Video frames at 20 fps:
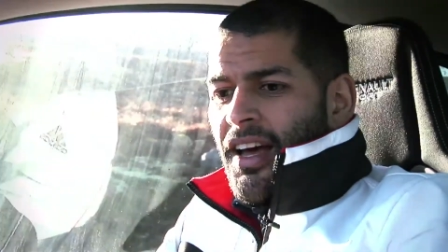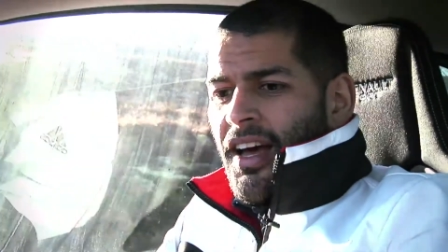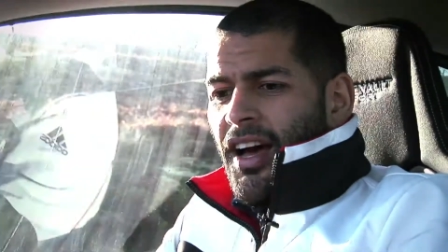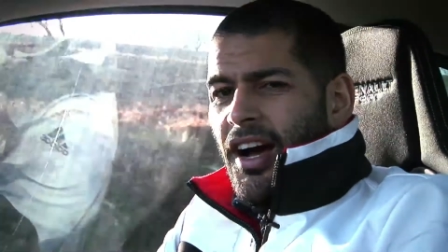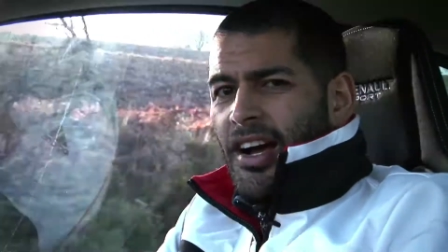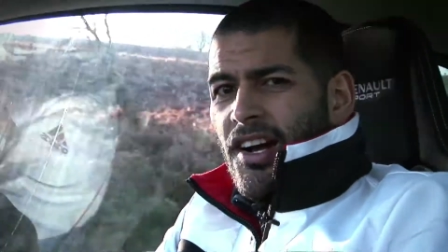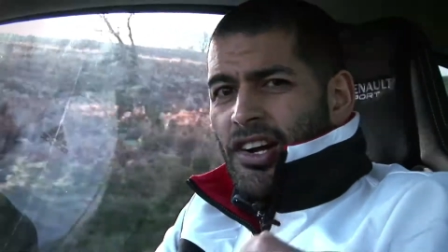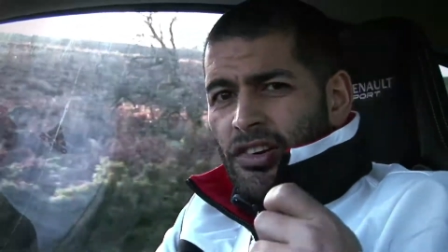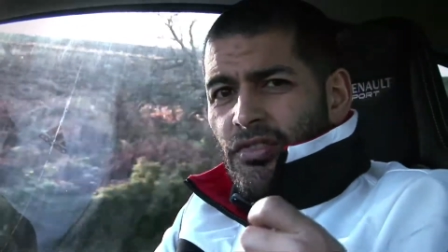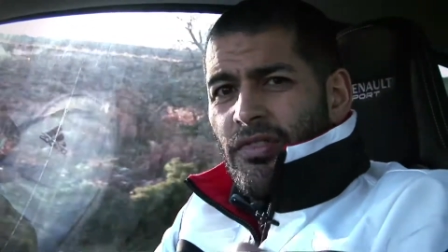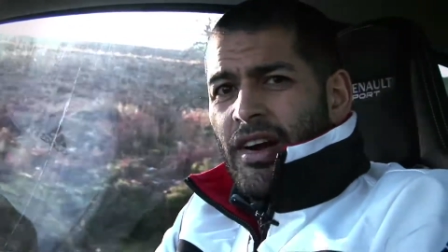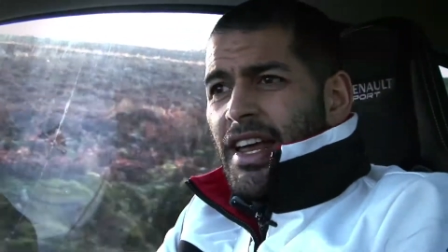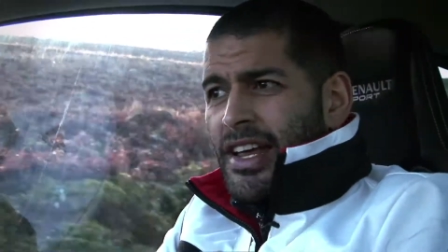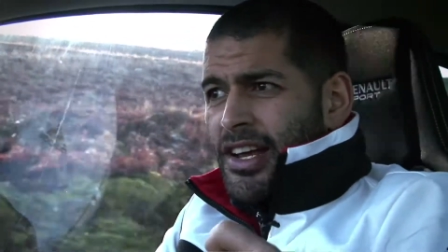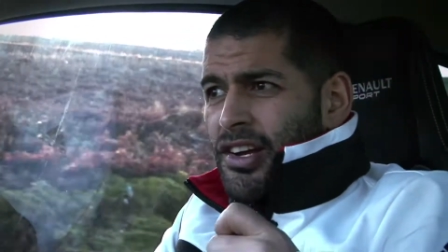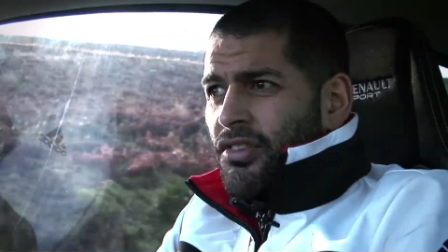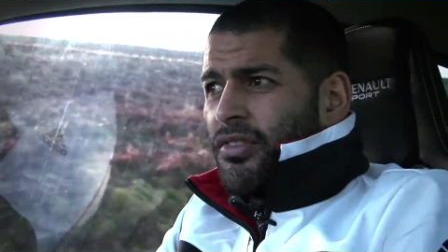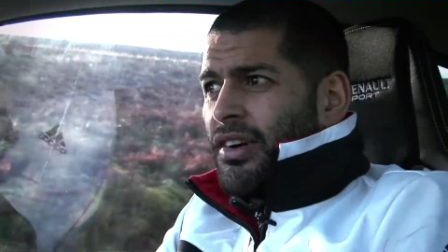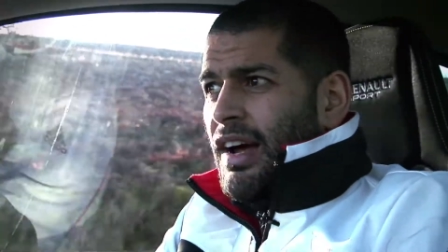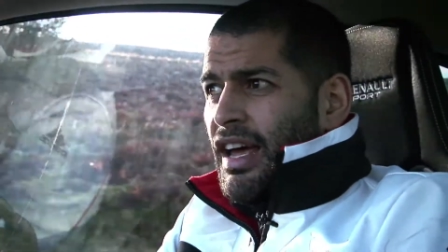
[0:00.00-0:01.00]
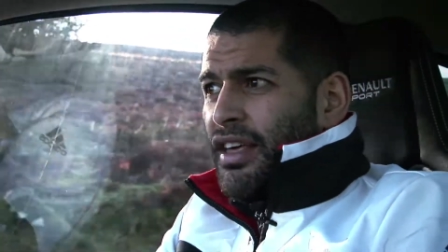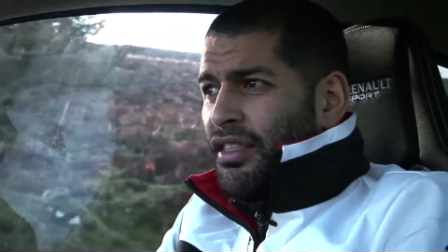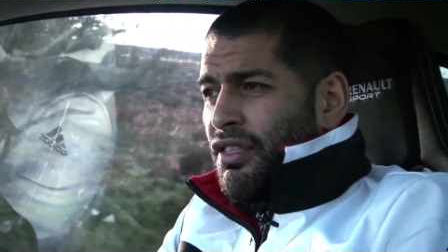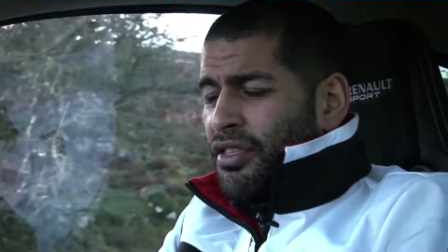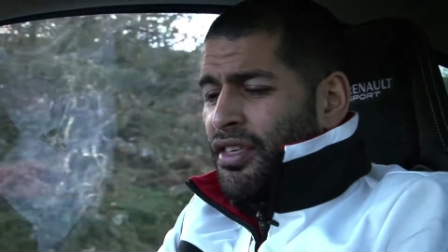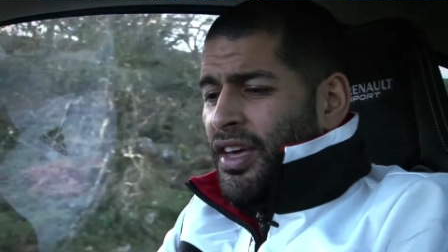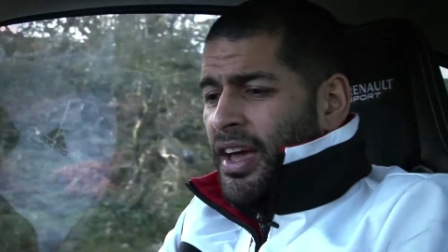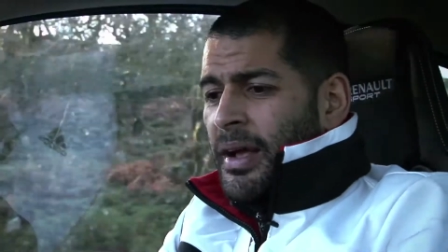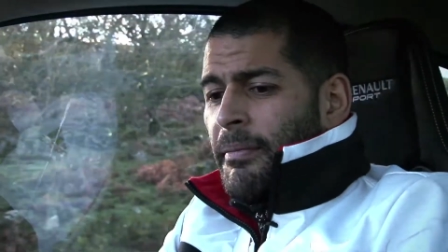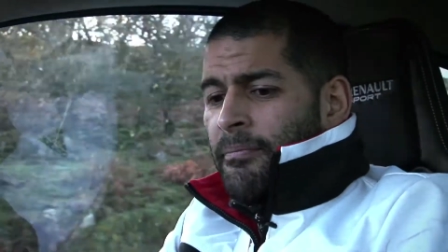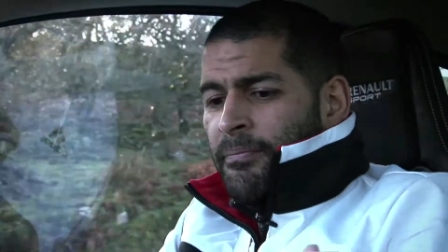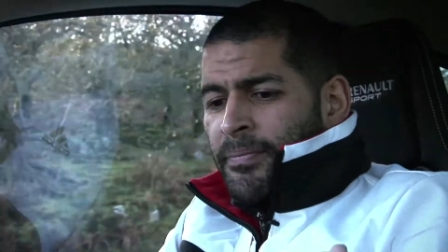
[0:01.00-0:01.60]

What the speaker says: A great thing.